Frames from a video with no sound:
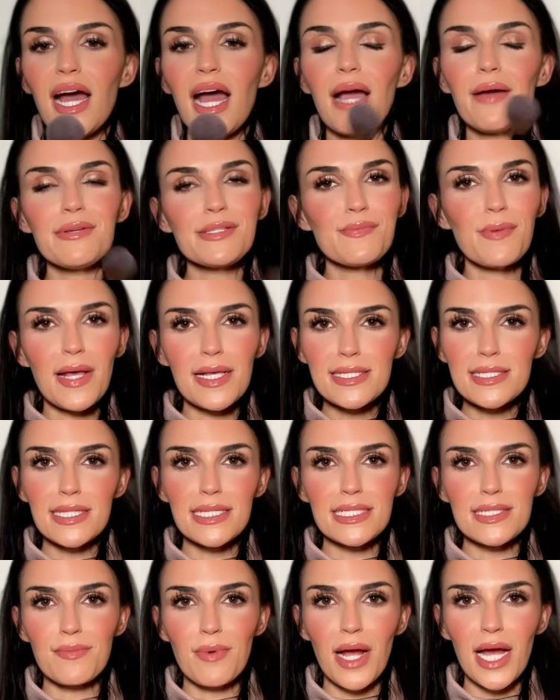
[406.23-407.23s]
I was
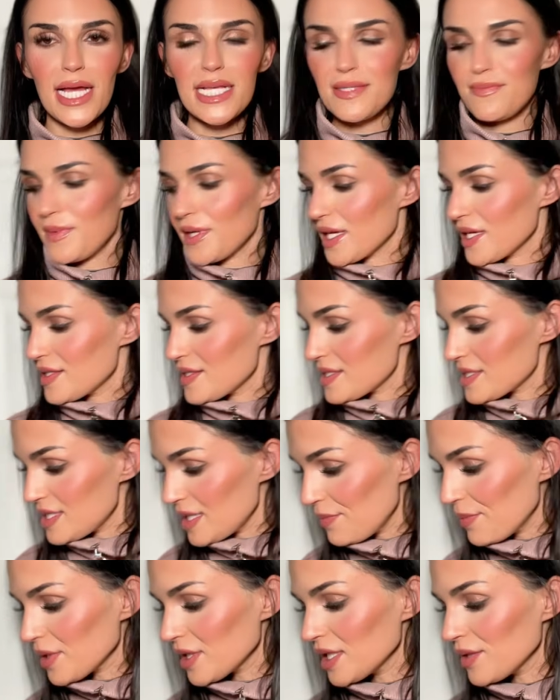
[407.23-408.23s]
pleasantly surprised because
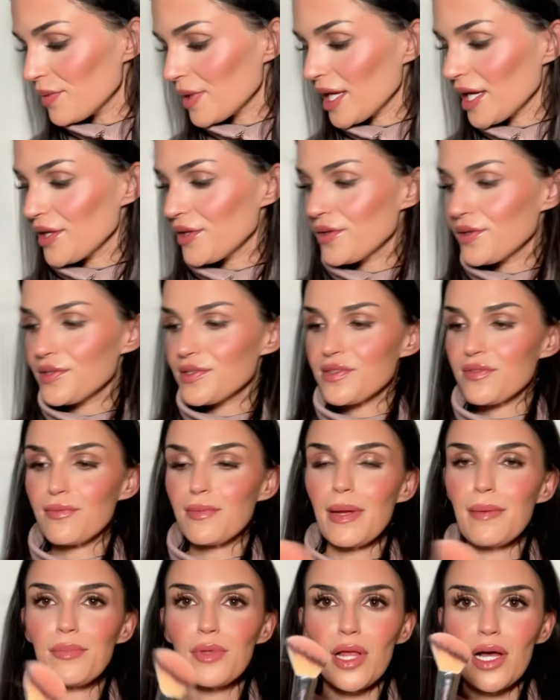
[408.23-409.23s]
typically what I use for
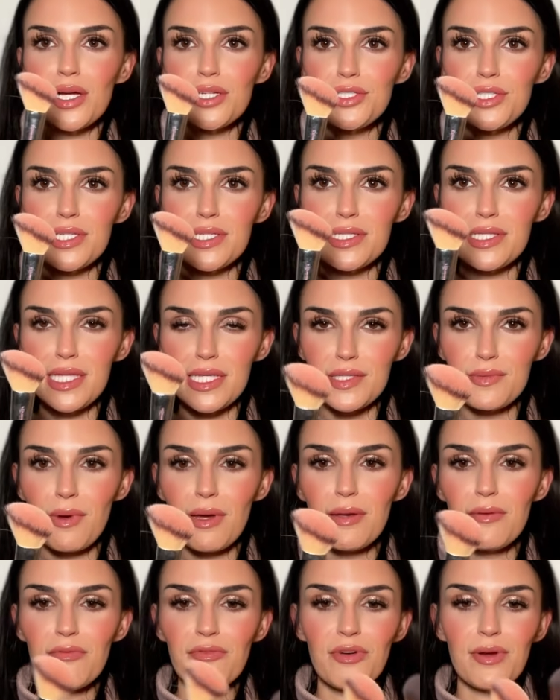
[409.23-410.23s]
my blush is this
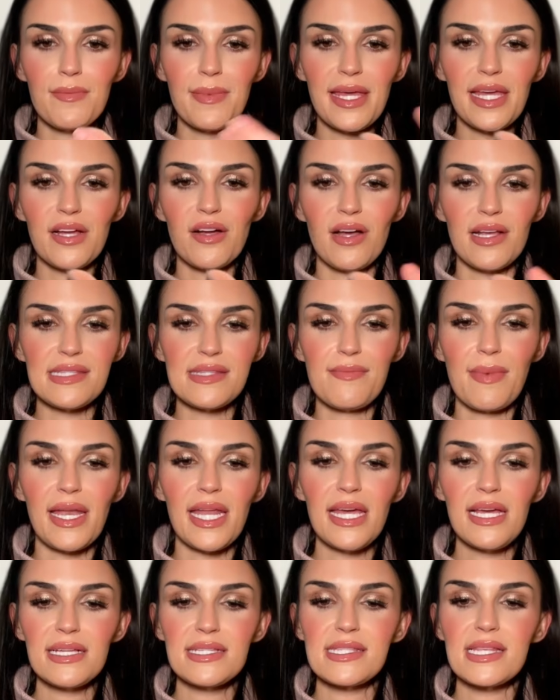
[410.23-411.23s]
one from It
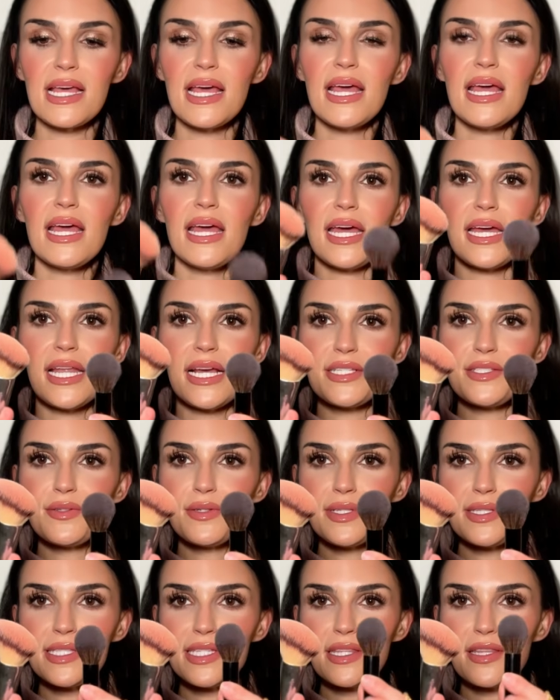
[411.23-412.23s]
Cosmetics. And as you
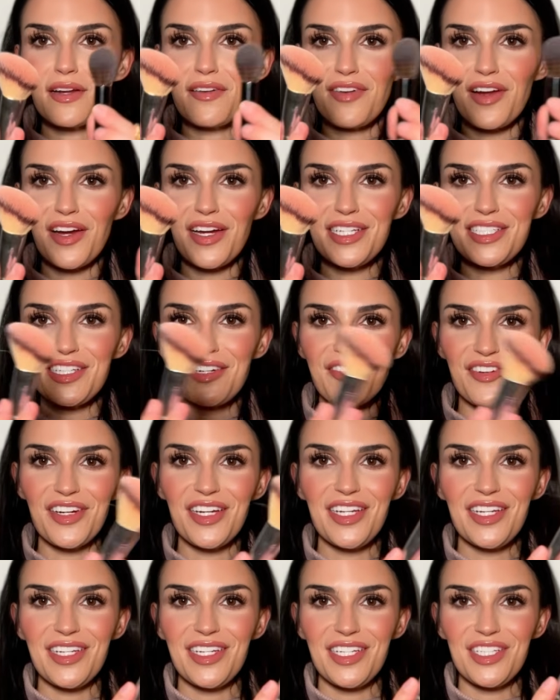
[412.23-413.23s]
can see, they're very
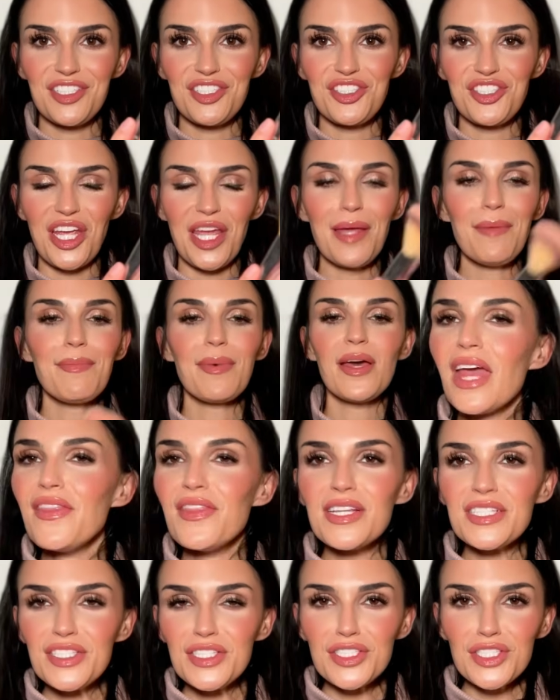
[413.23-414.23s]
different in shape. And
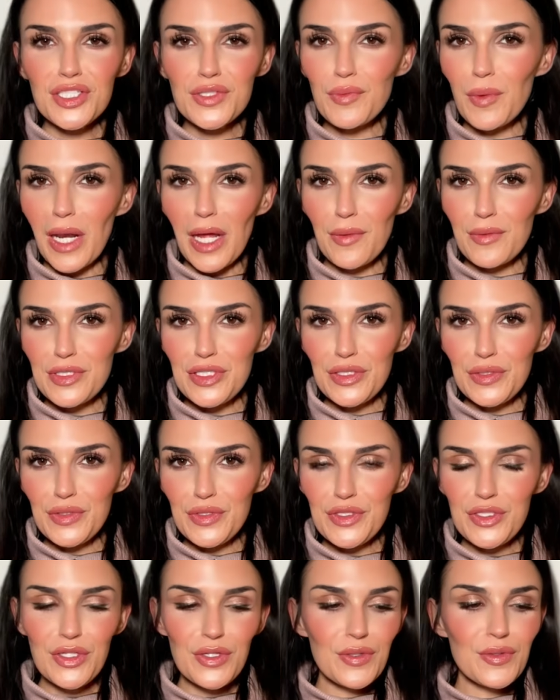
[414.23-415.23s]
this is just what I was
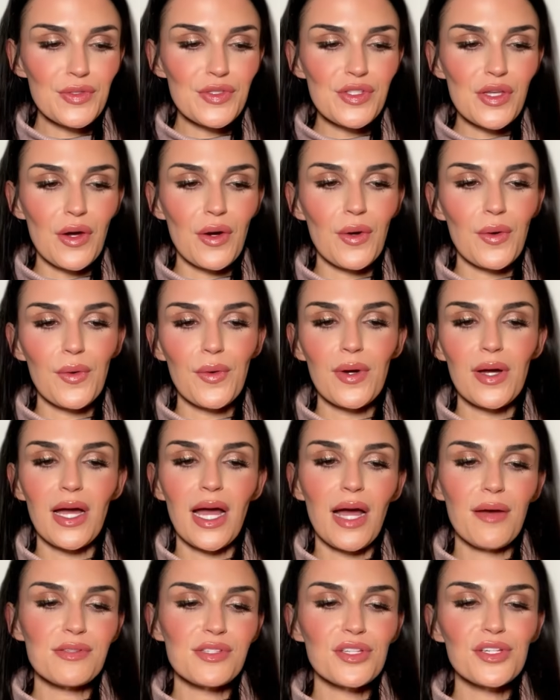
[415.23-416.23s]
used to. So
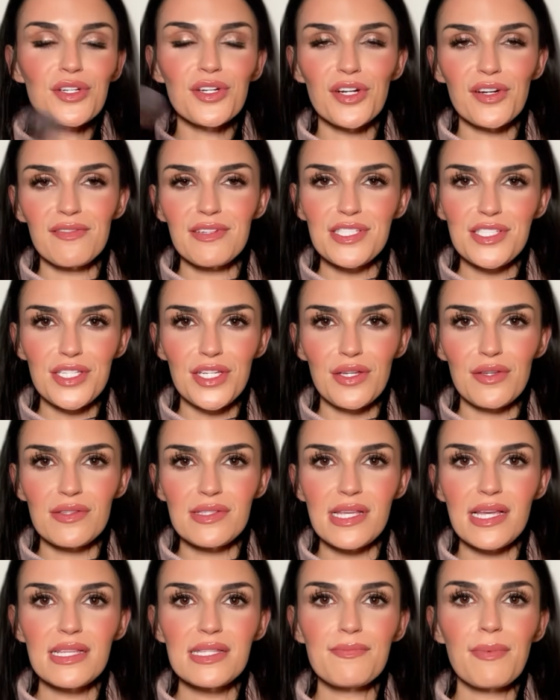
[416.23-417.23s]
I was a little nervous to use
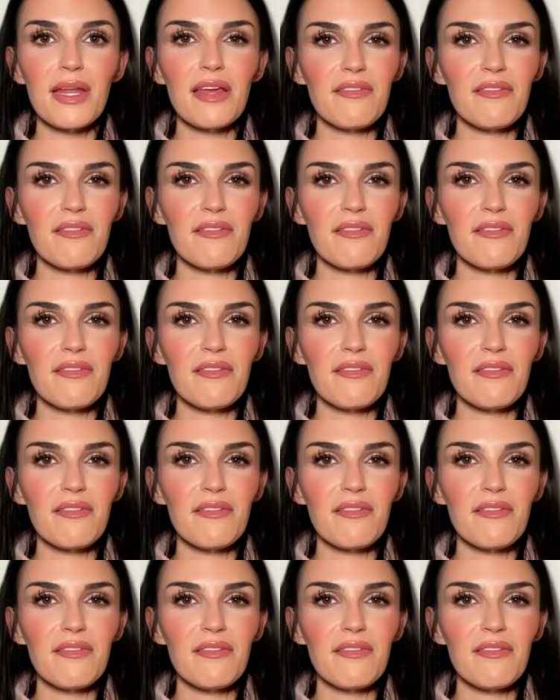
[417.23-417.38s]
this, but I